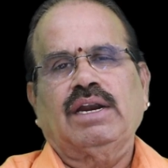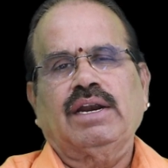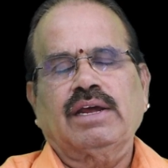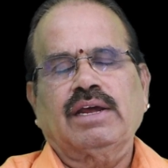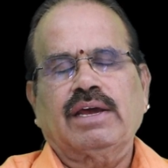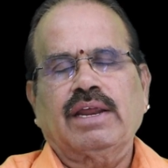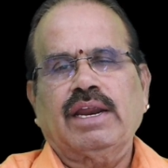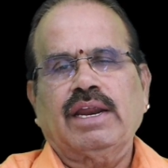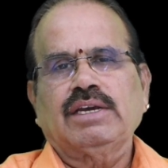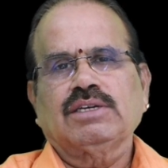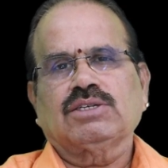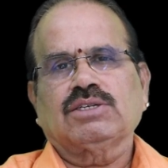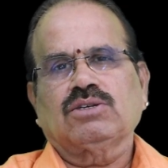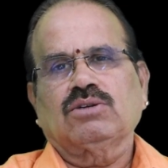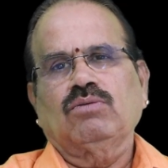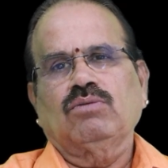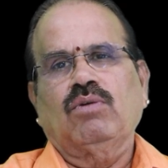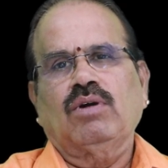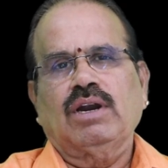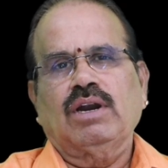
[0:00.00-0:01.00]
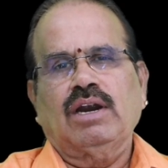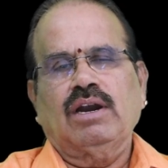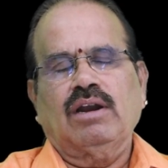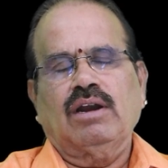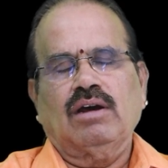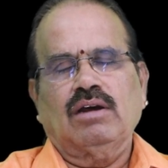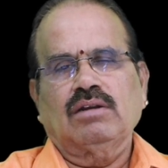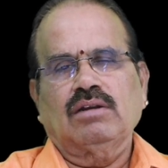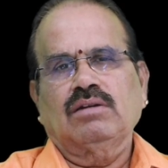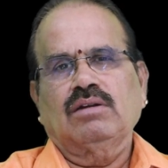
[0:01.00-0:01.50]
and grace to one
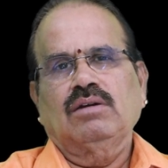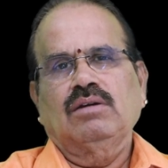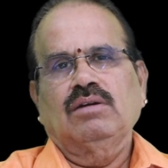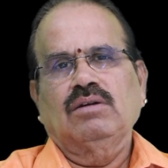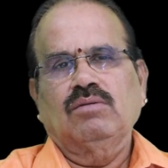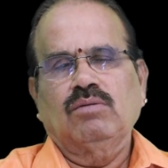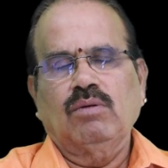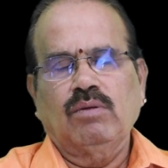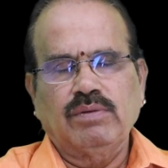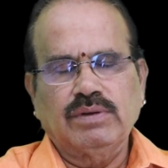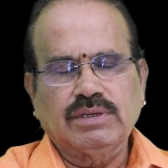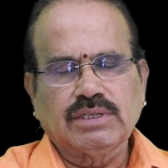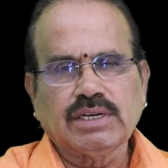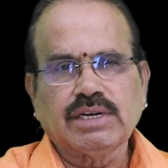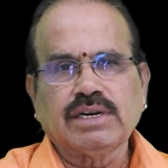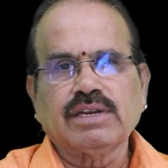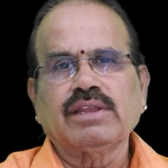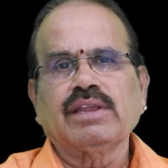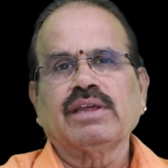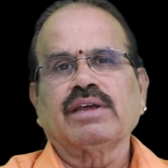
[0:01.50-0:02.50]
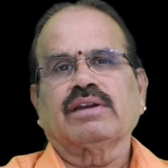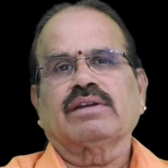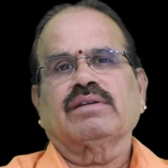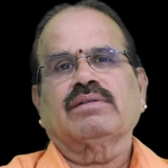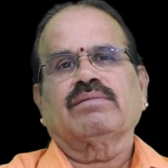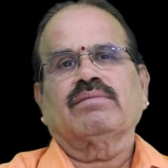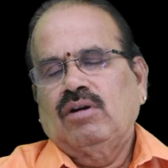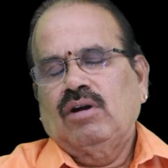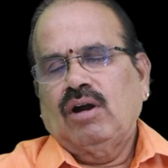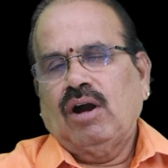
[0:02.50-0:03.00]
and all who visit there.
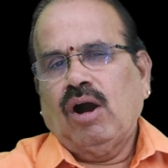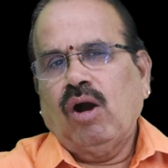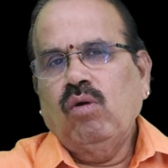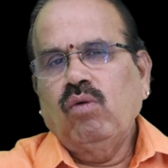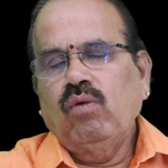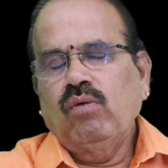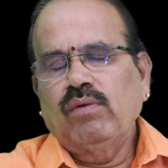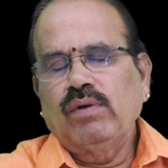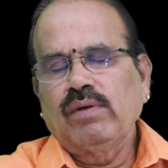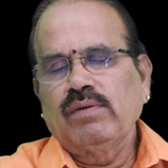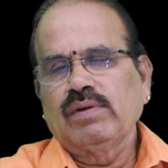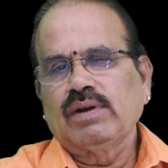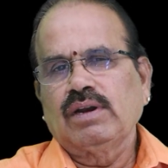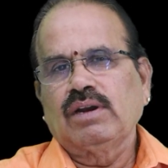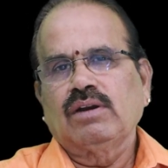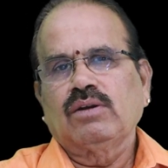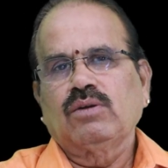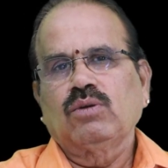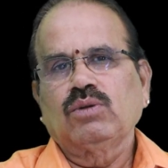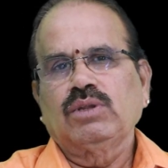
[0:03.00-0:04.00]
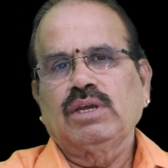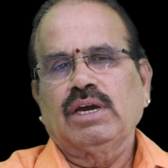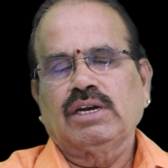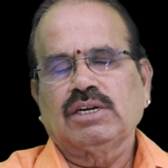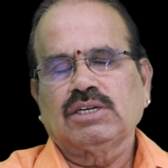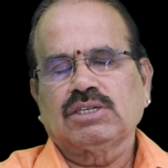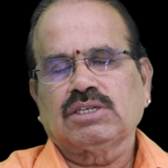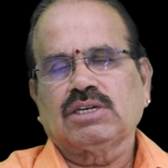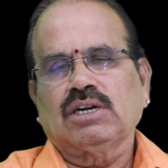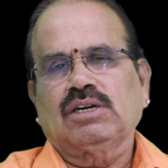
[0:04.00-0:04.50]
How we will do the
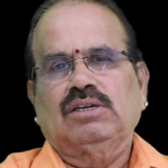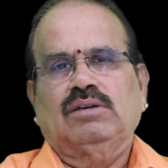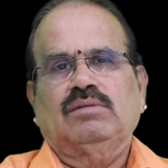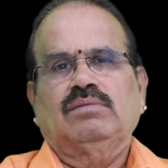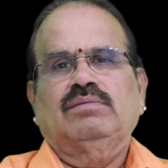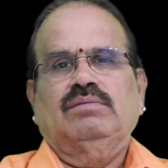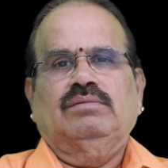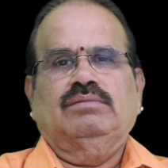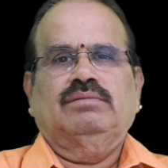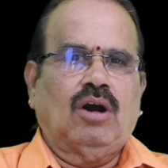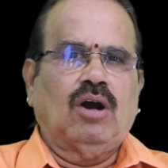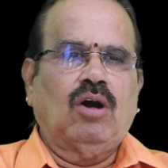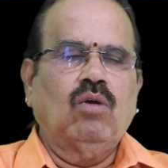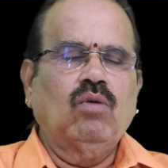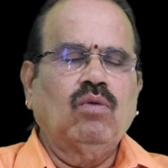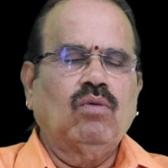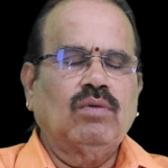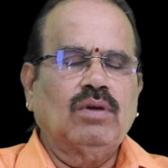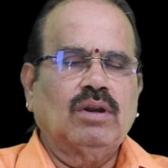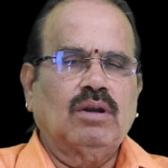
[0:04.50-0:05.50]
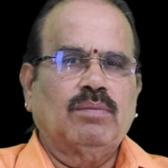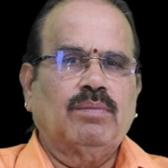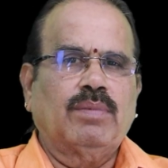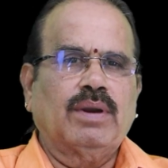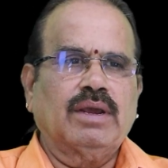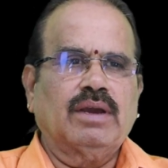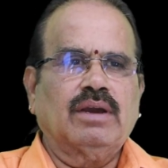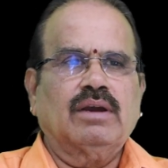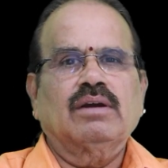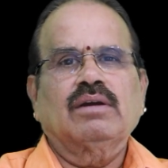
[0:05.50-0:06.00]
Anushthanam, how we will
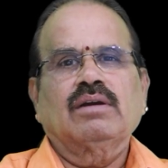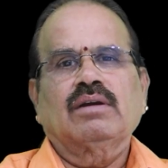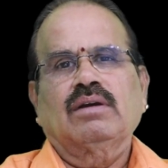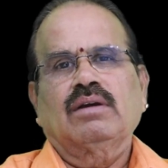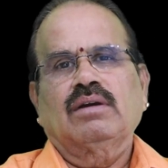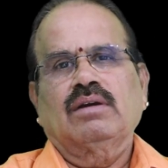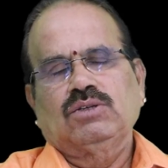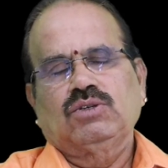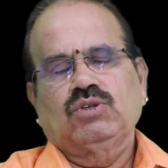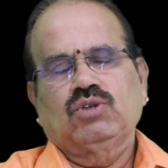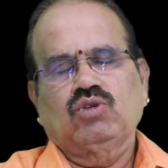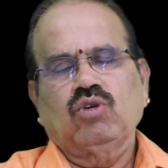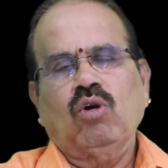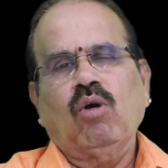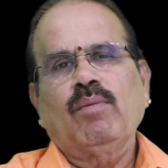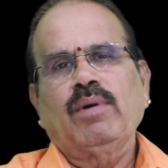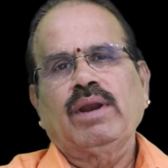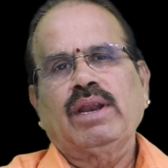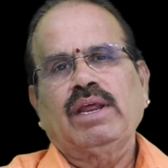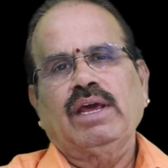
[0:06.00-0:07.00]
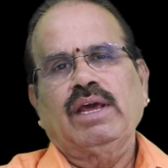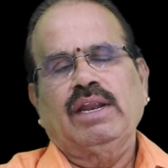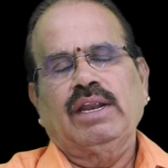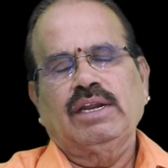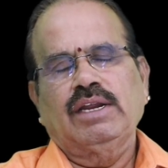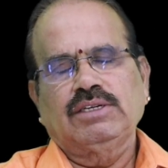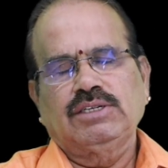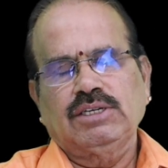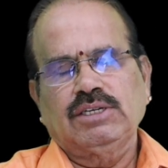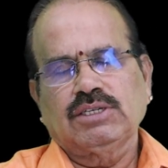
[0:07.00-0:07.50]
bring so many
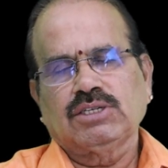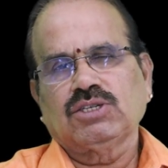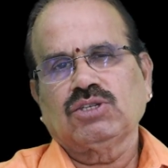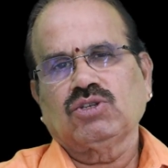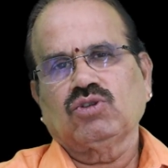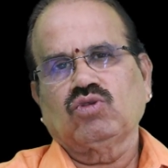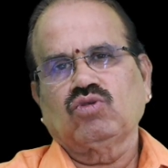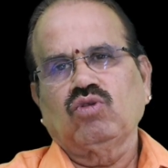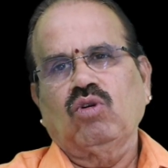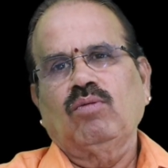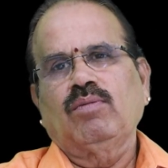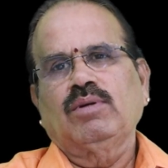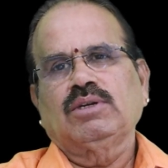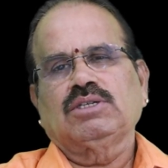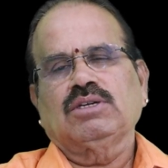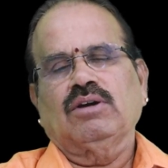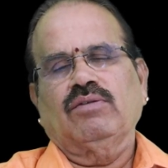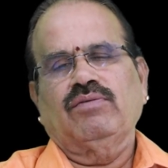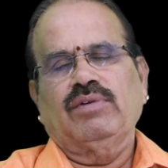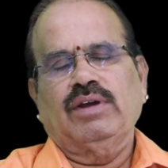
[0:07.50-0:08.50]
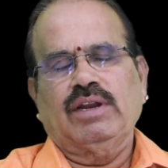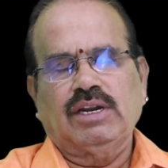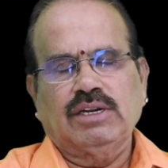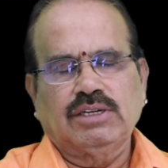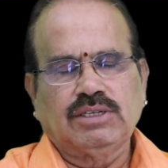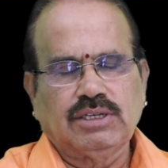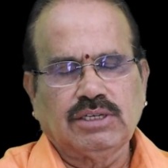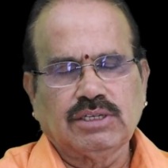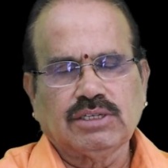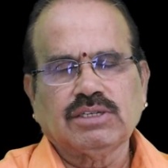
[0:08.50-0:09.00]
energies, so much of
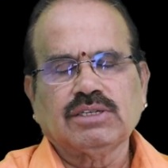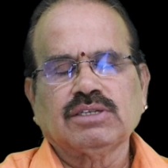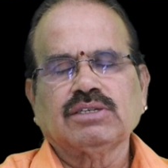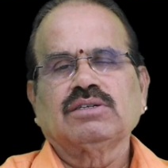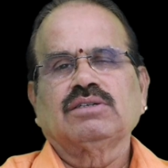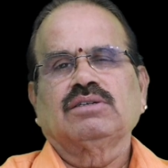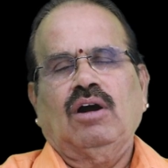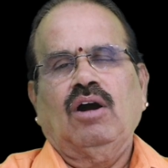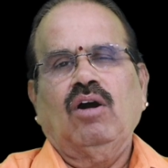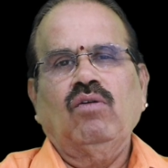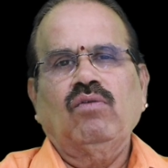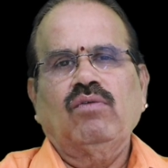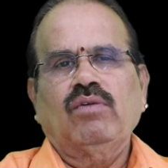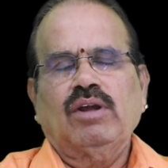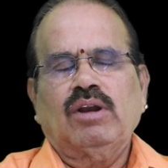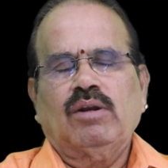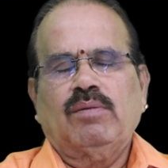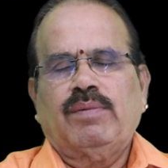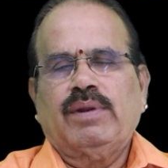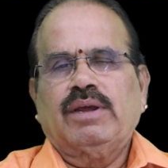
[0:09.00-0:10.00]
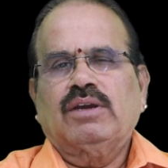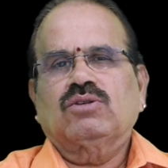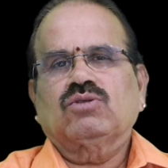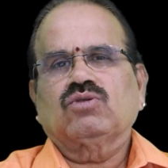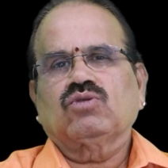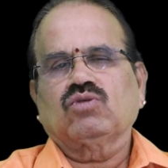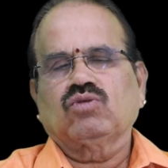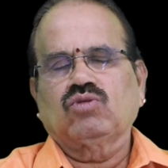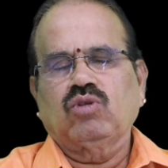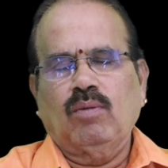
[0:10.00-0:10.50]
energies, how we will bring
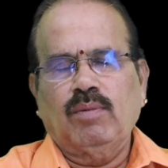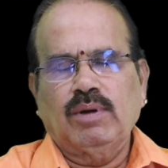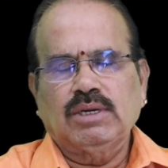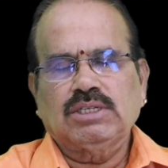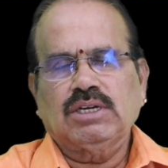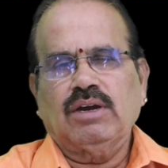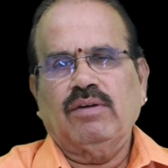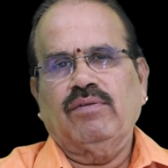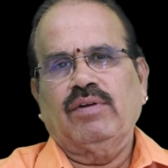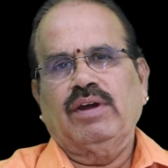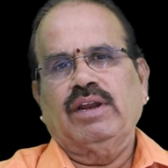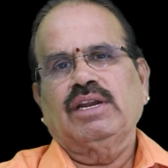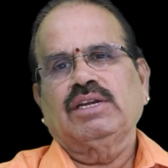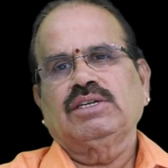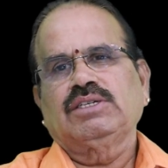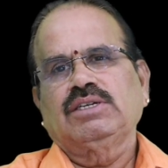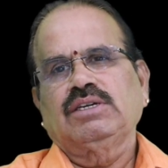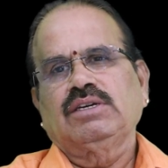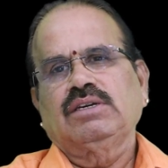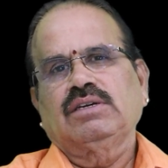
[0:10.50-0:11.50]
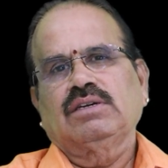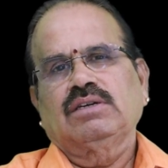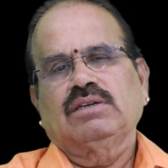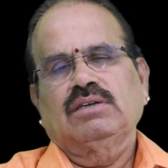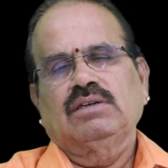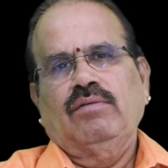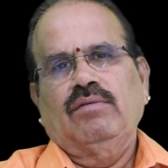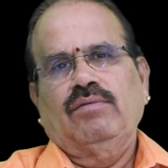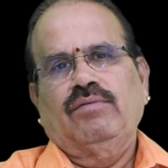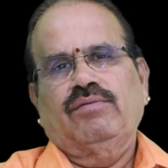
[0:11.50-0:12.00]
so much of energy
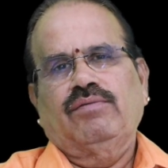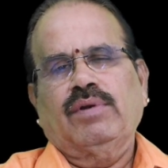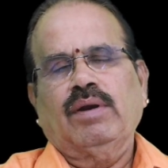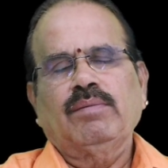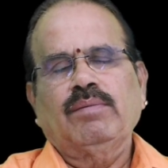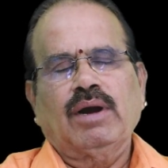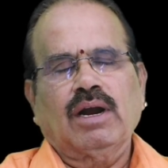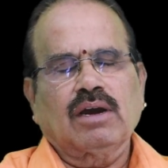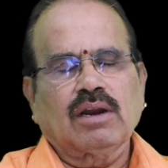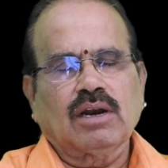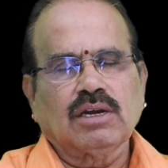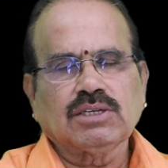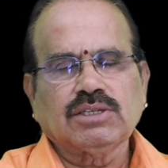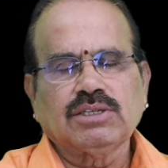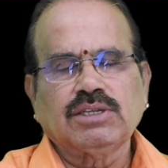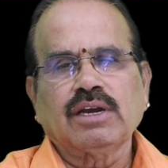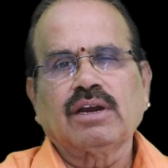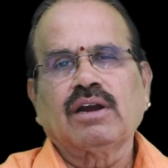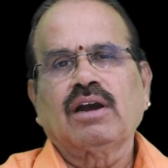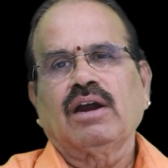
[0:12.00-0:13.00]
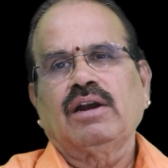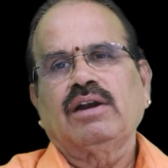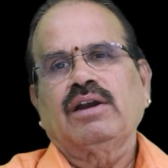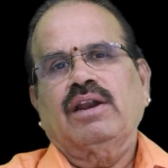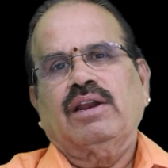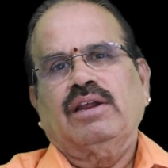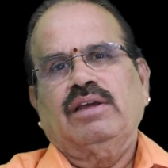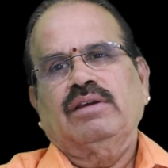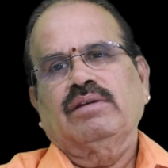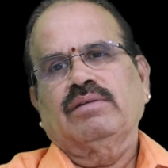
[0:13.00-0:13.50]
from across the
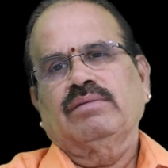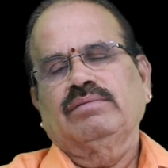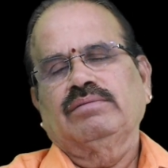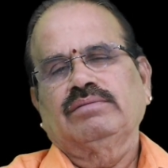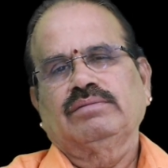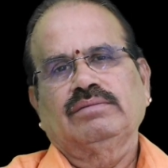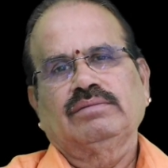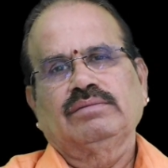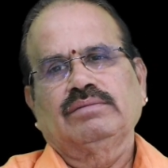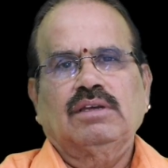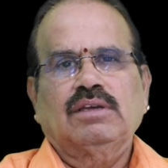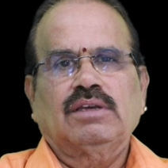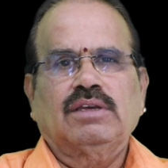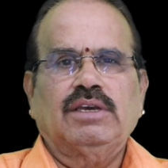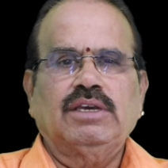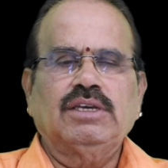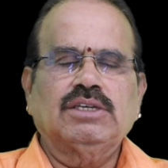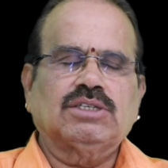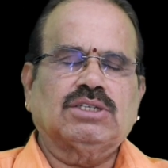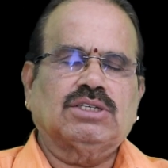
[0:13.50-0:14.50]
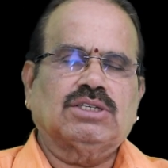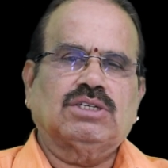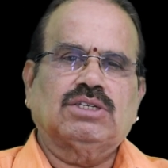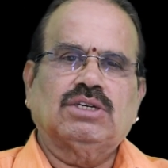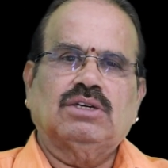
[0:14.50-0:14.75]
country is